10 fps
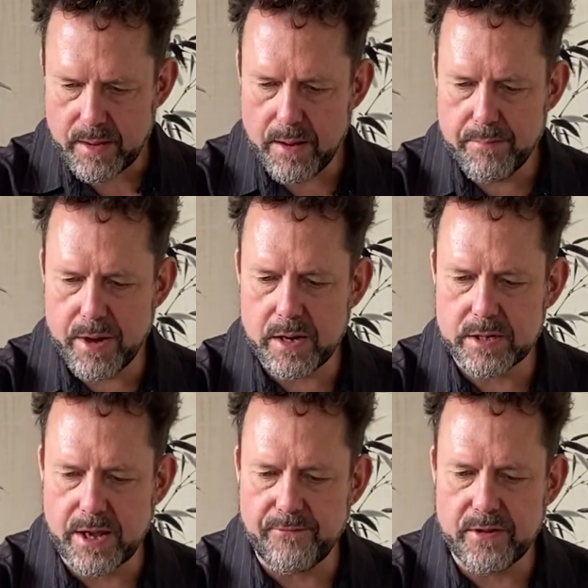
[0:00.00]

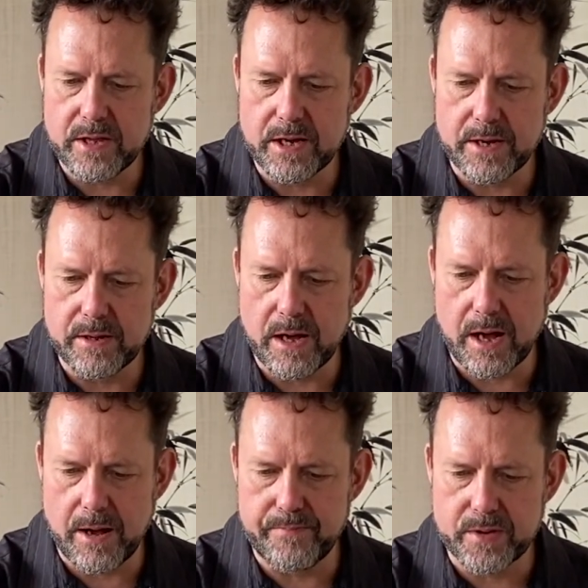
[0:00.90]
but definitely
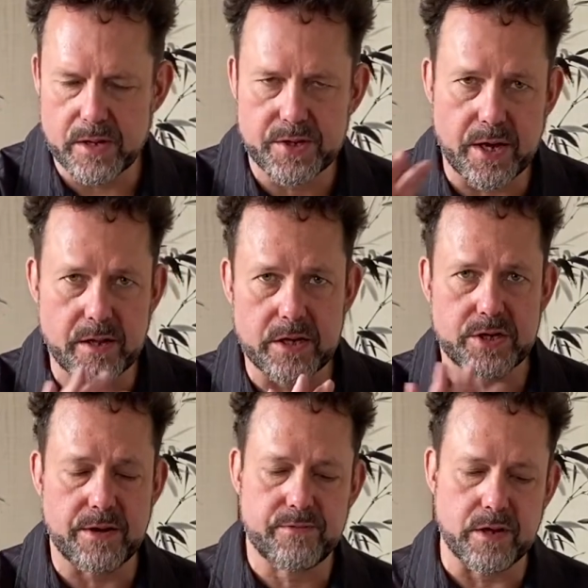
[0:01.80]
subtly
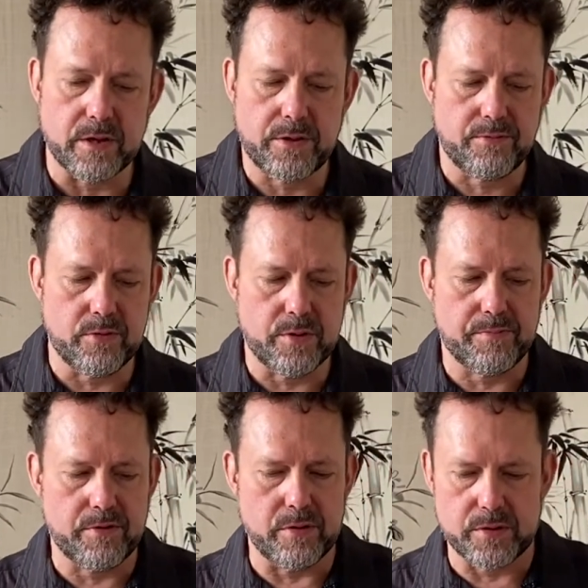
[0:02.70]
shifting through the
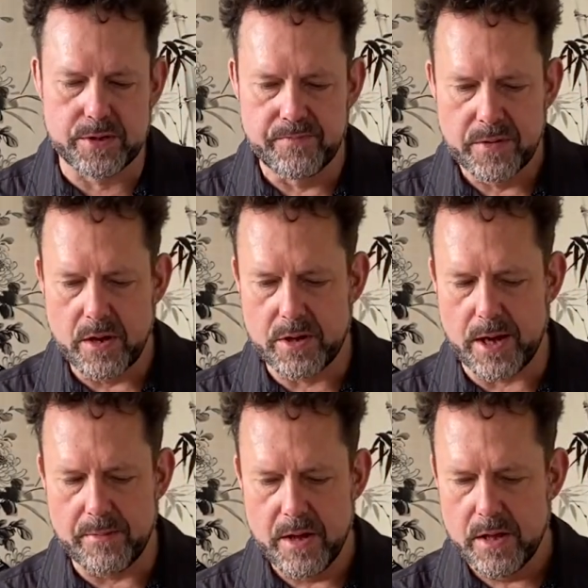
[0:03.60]
brews.
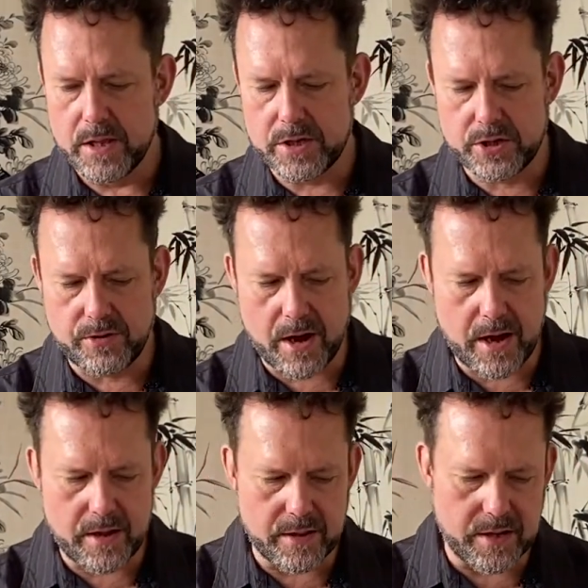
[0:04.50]
Okay, let's
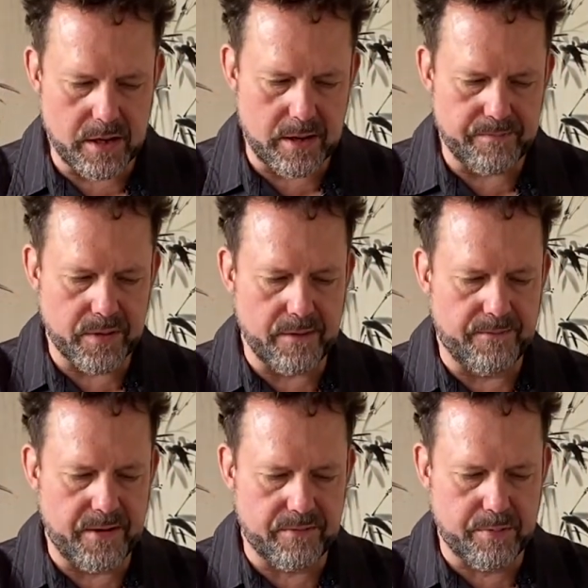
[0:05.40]
try the
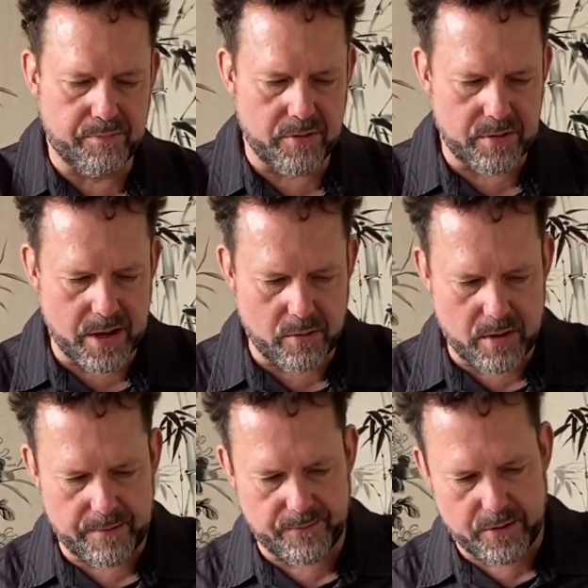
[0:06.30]
fifth brew that
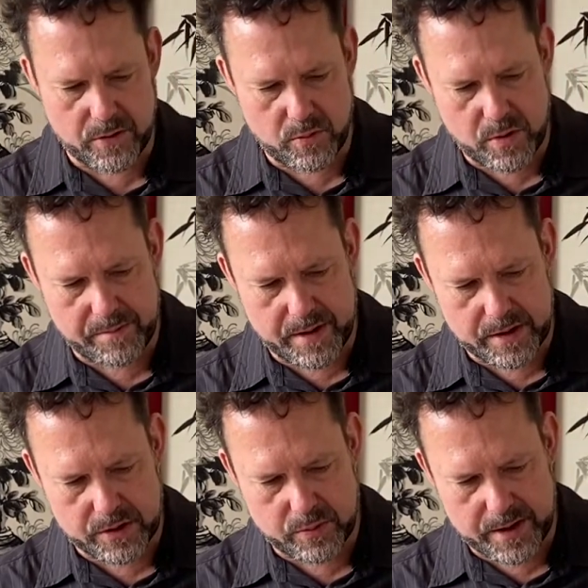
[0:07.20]
went for 1
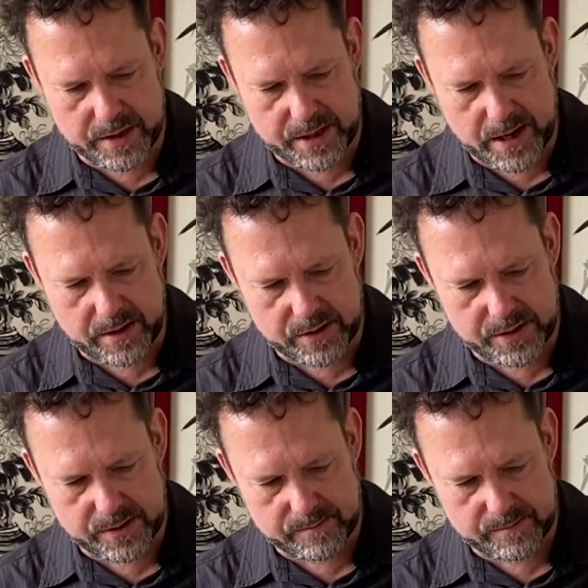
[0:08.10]
minute 20 seconds.